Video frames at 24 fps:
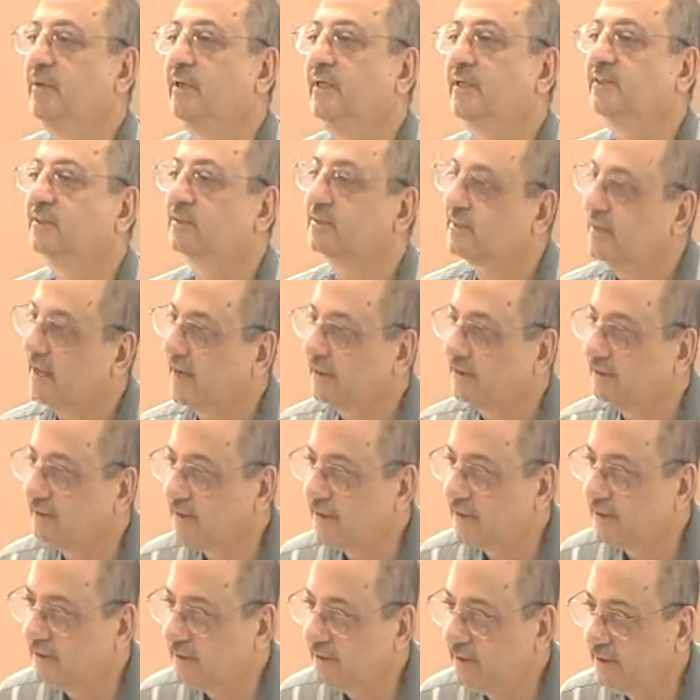is
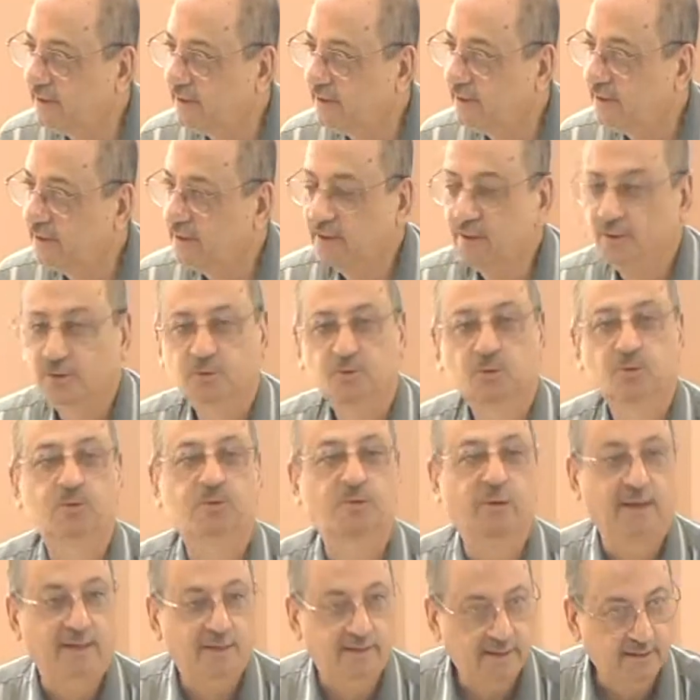9:30 to
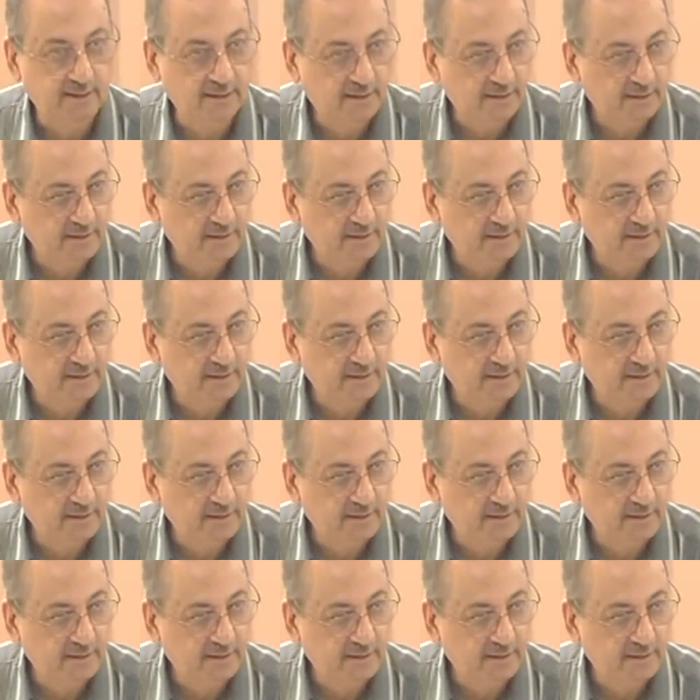12:30.